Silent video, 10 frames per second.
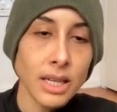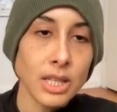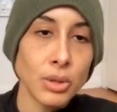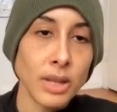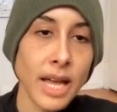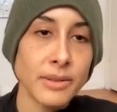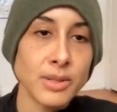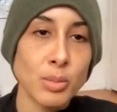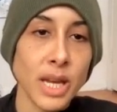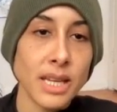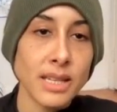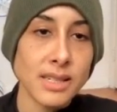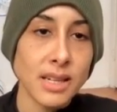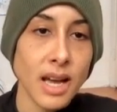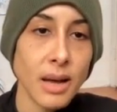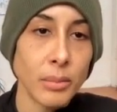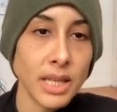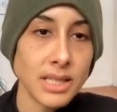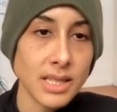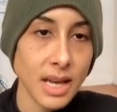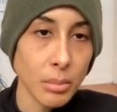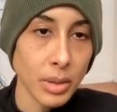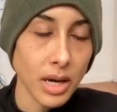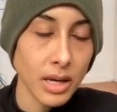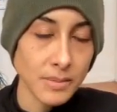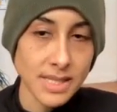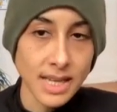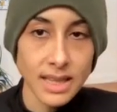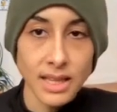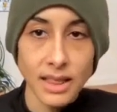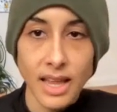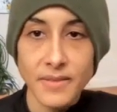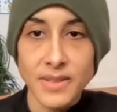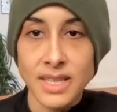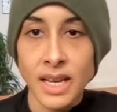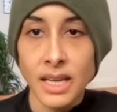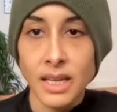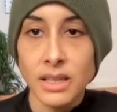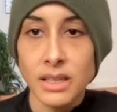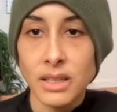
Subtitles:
Can you allow space to come into that bottom side, the left side?